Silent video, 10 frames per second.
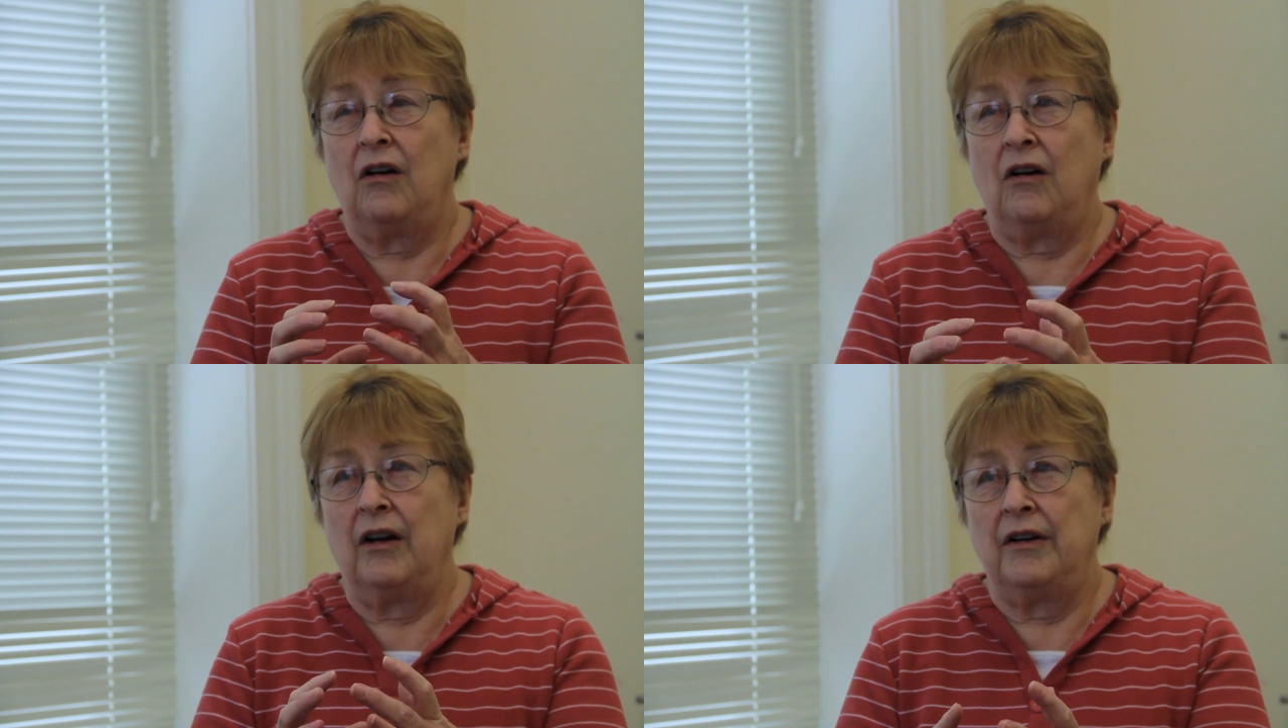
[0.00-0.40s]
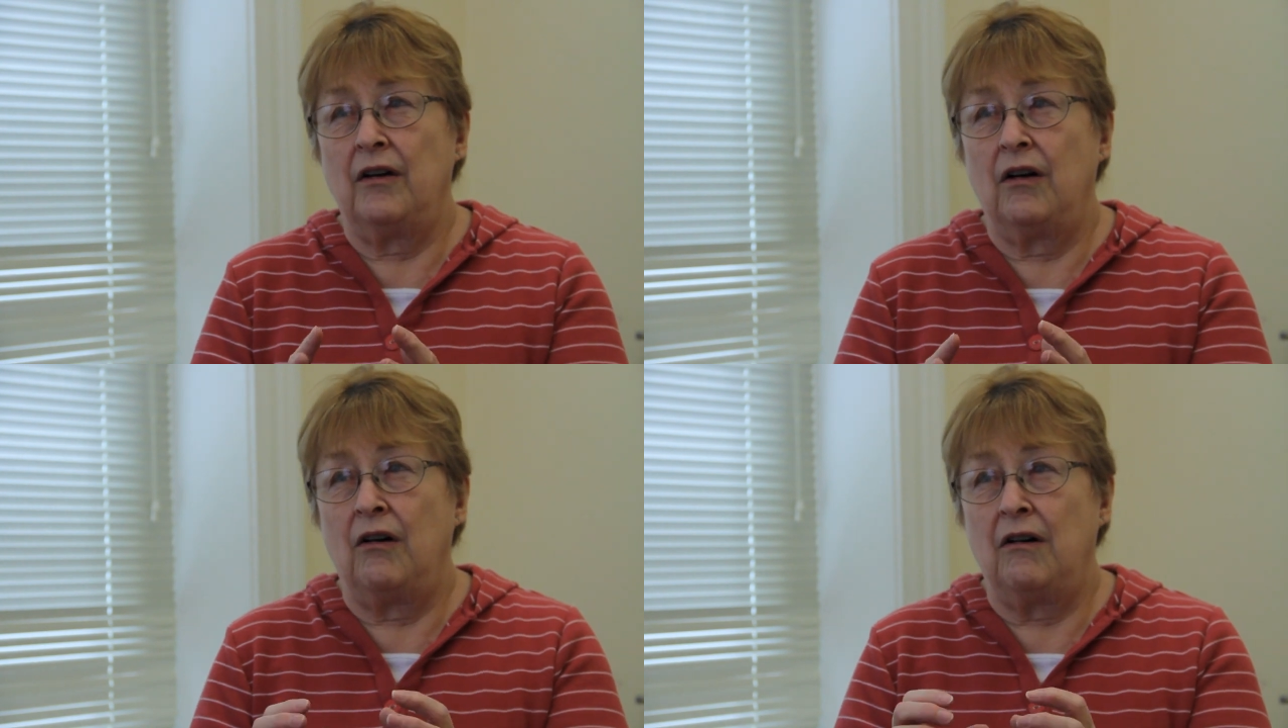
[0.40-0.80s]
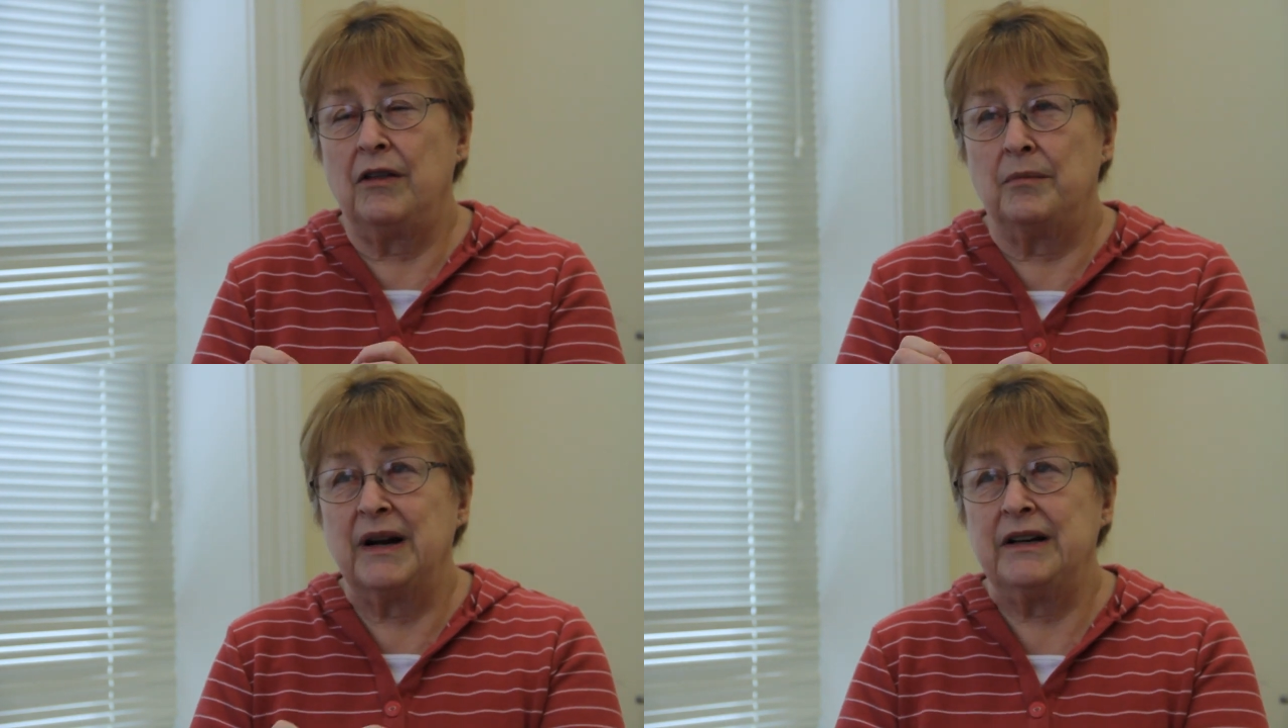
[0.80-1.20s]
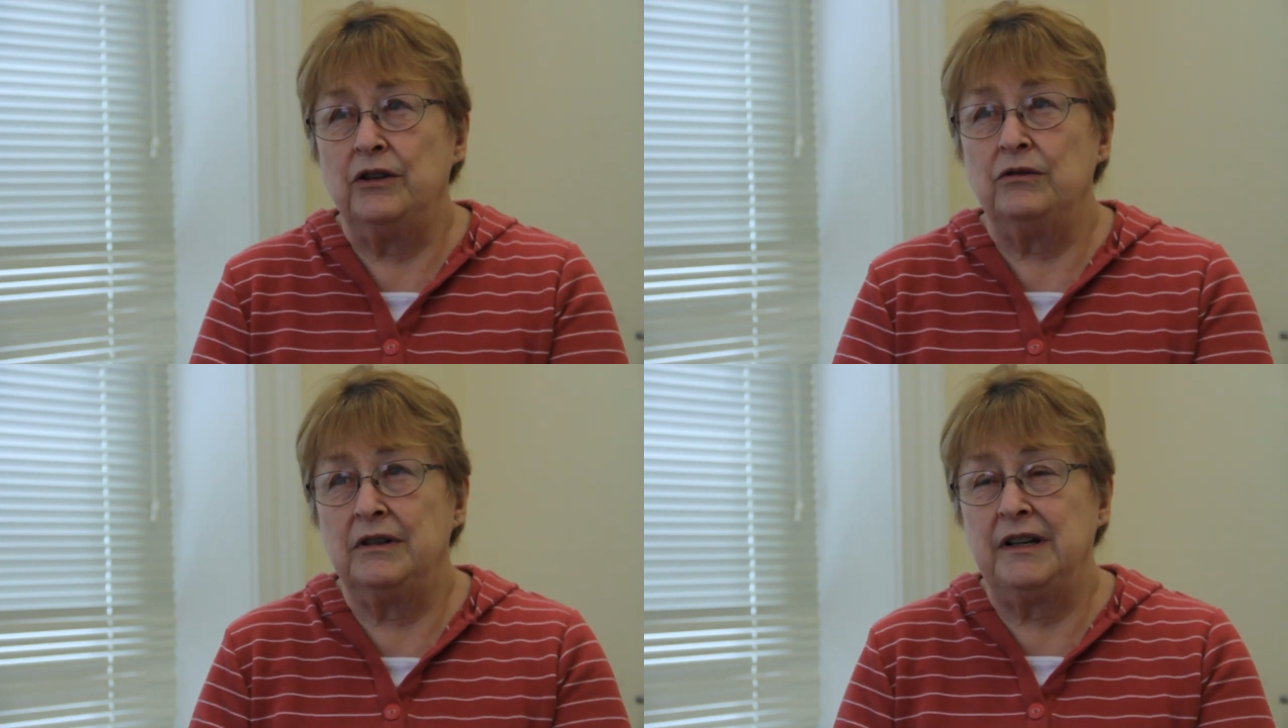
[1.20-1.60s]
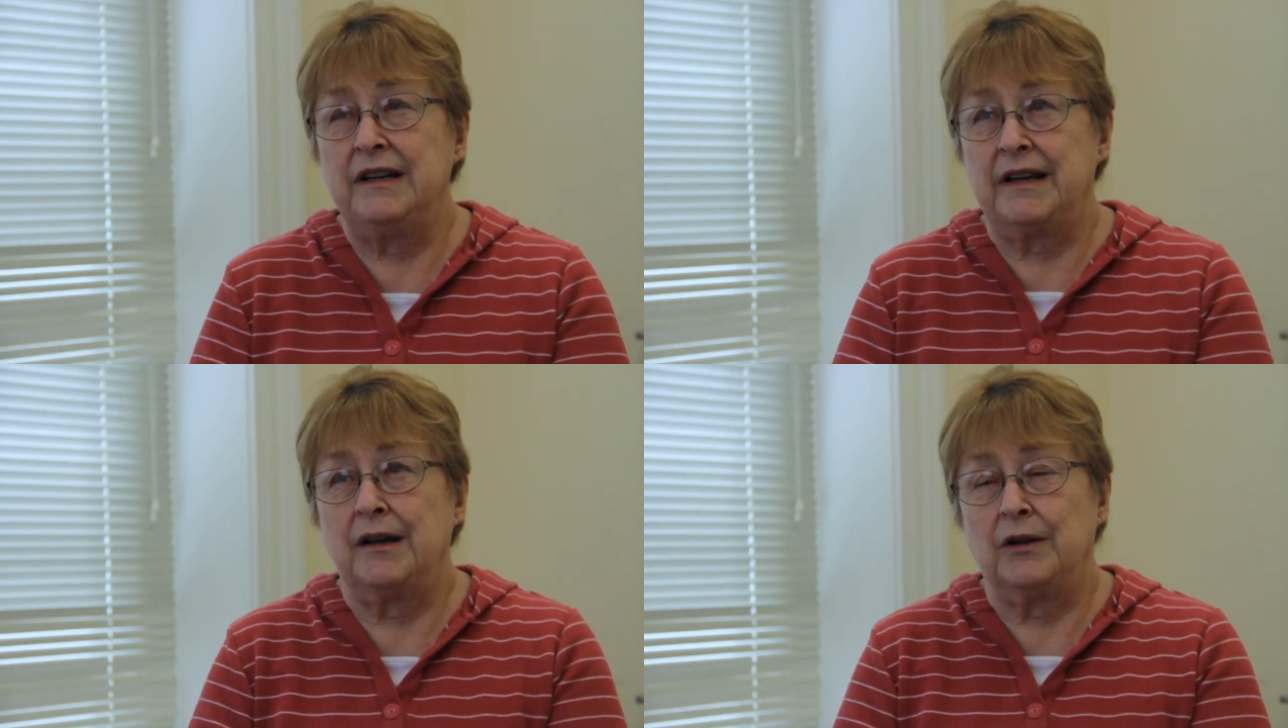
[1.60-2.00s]
on all the minute
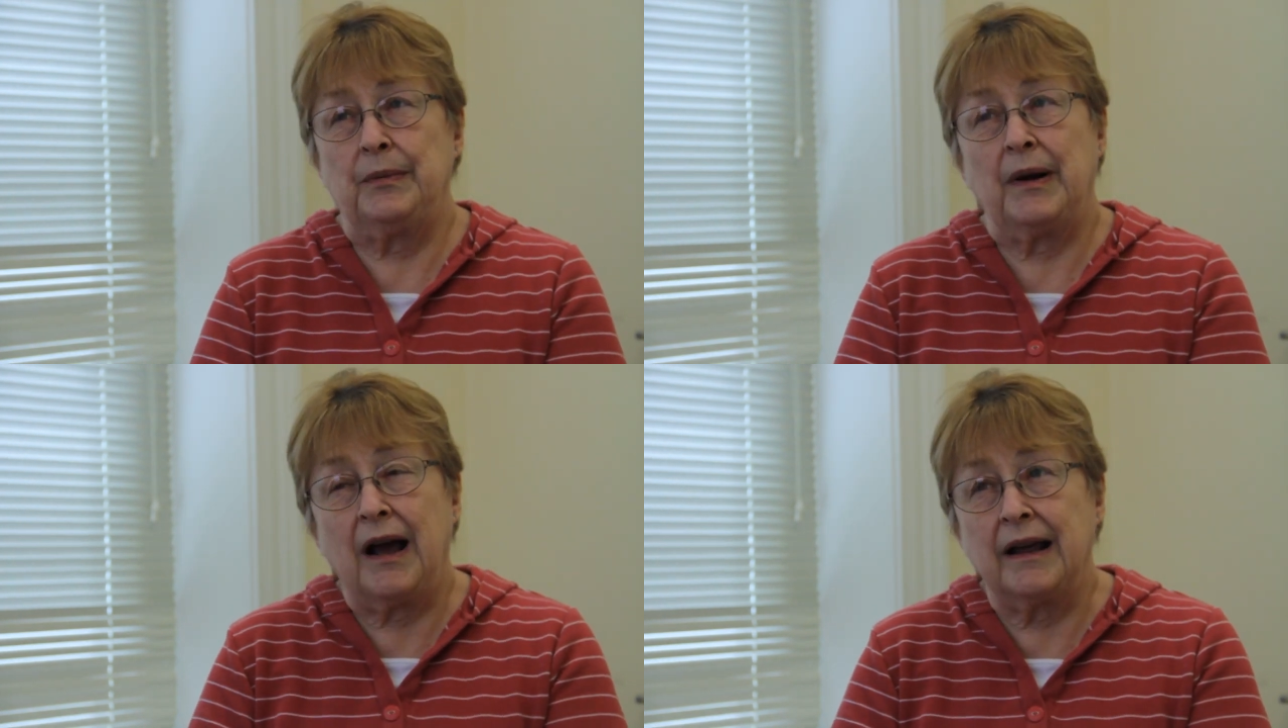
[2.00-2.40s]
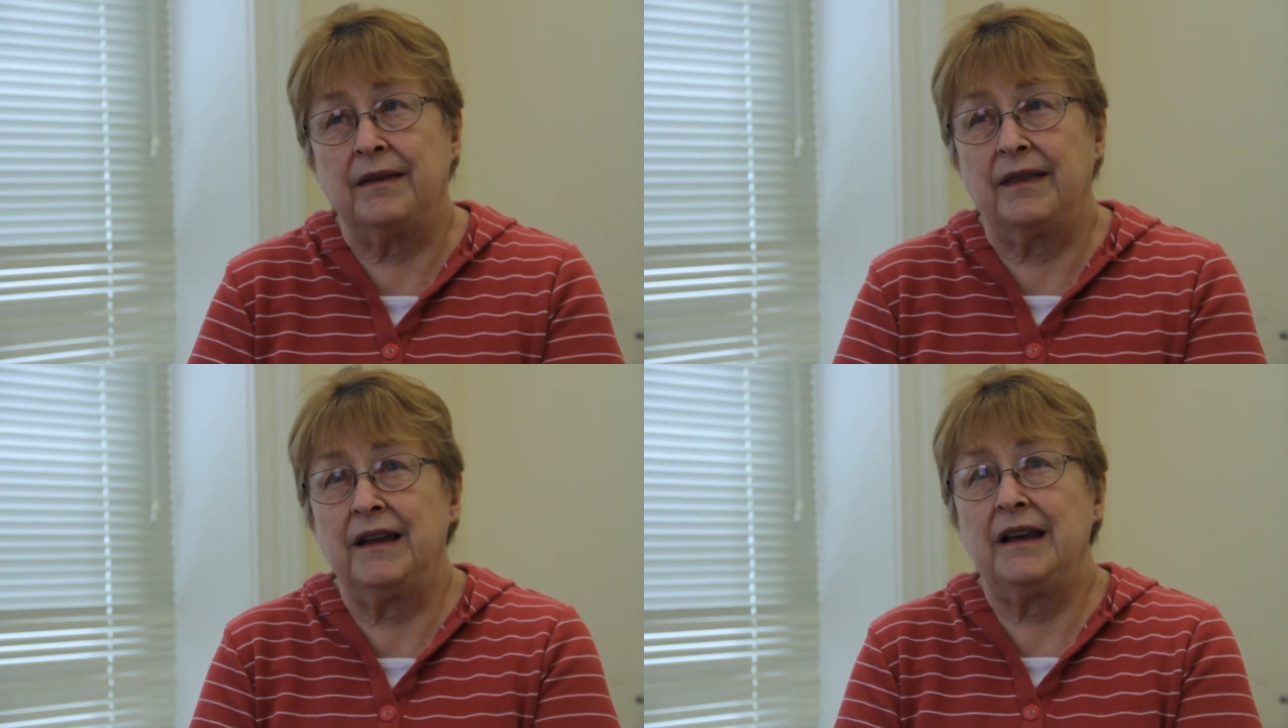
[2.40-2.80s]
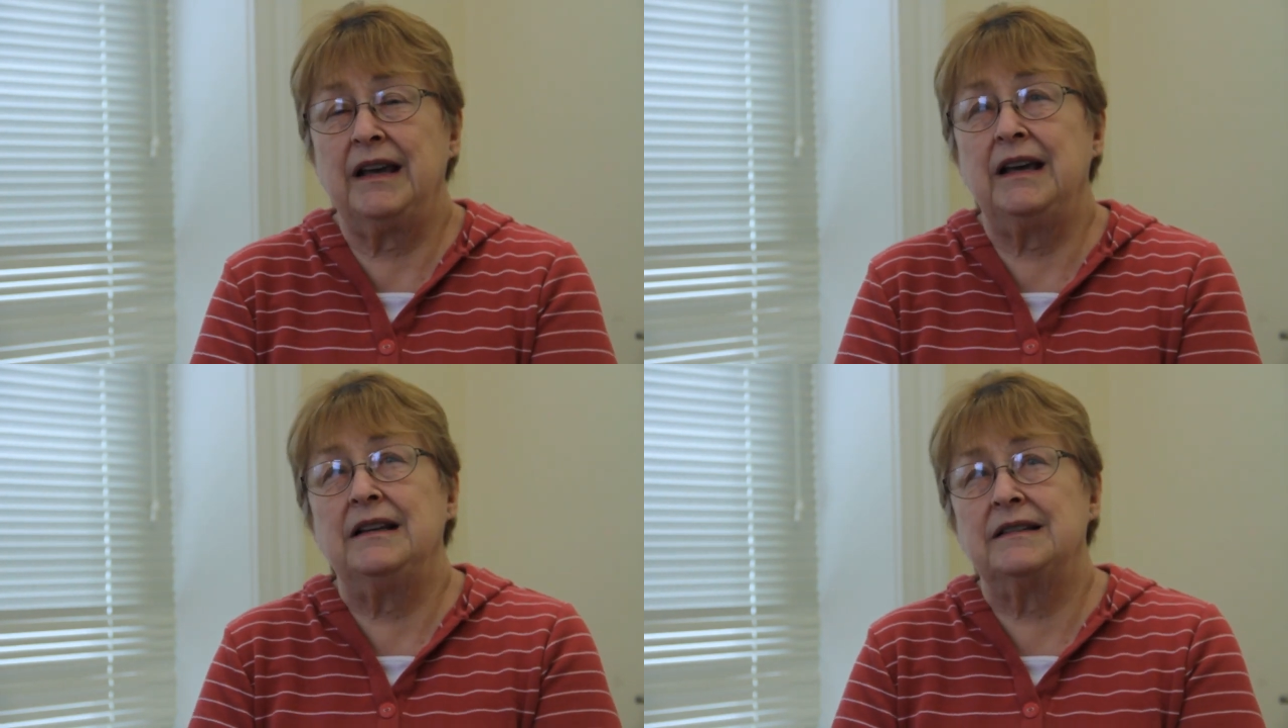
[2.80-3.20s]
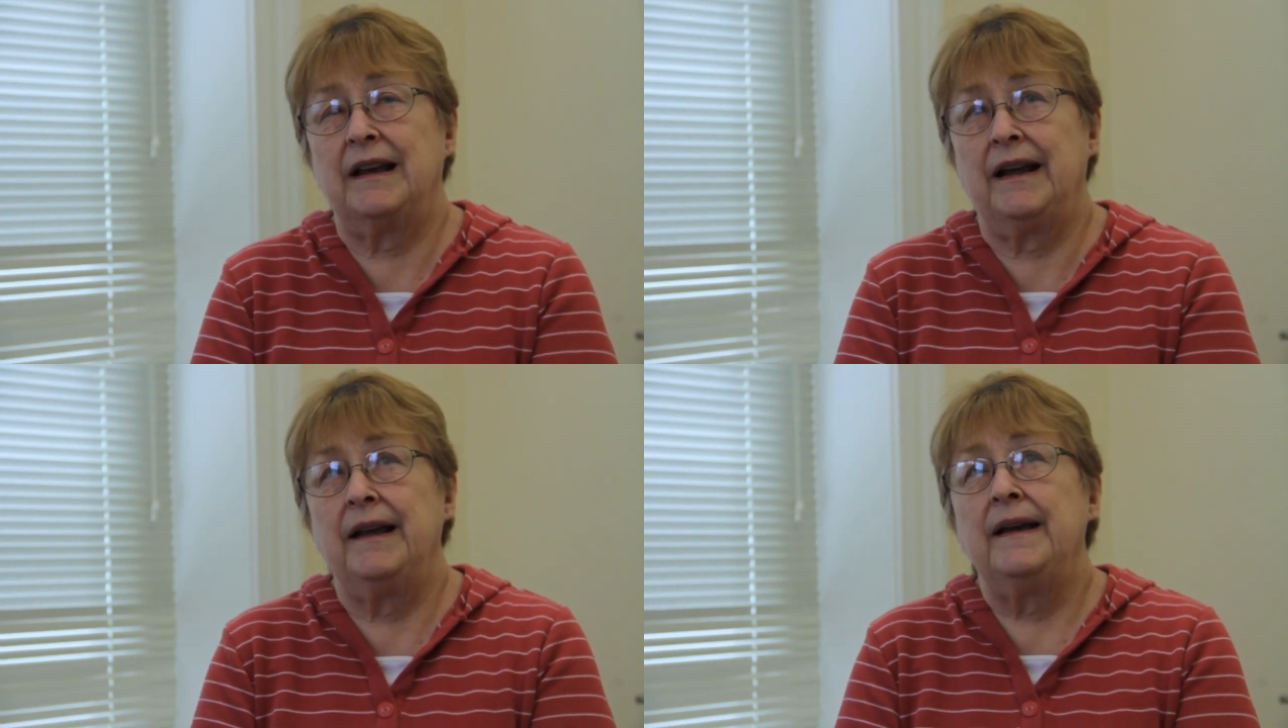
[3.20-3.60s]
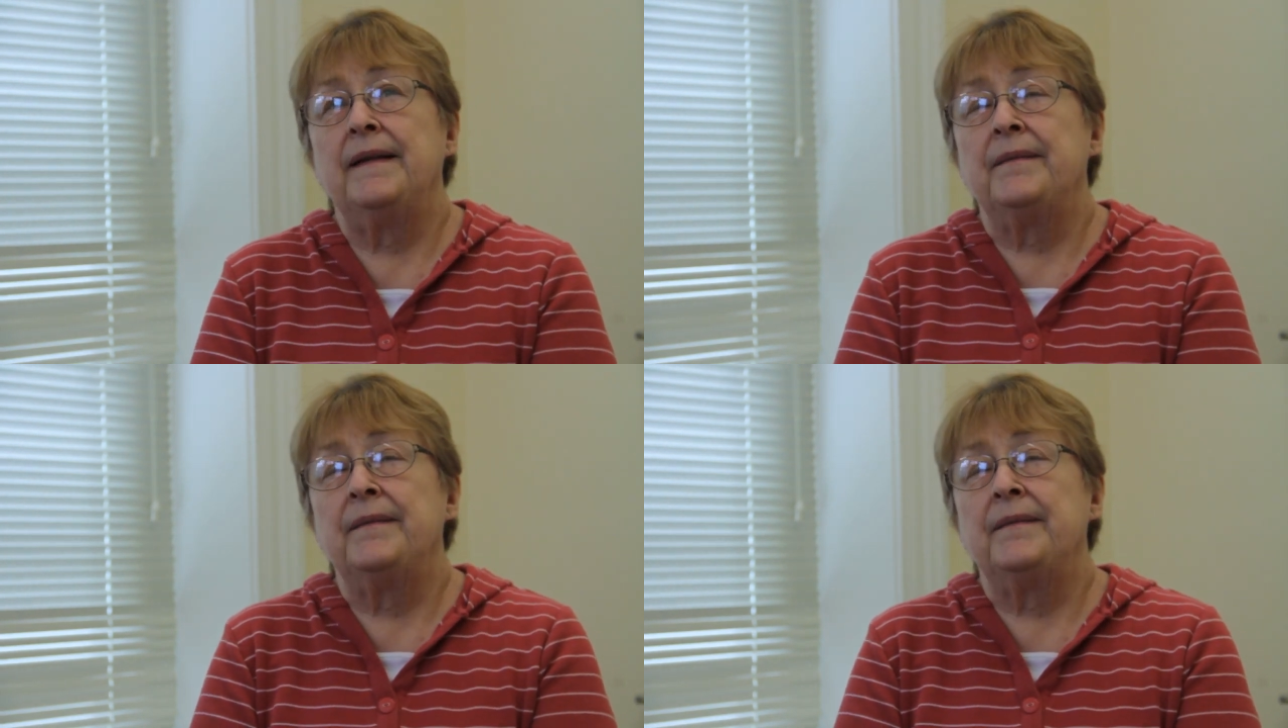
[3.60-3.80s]
details, but I think he said